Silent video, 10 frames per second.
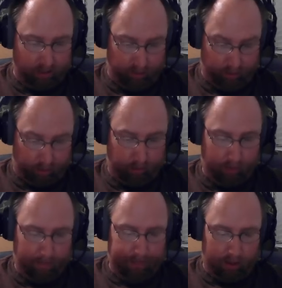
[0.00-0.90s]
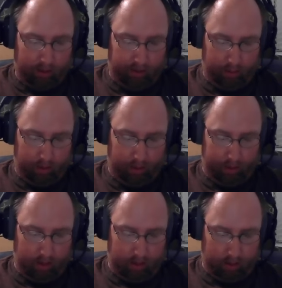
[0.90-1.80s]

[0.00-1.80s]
to do, do it with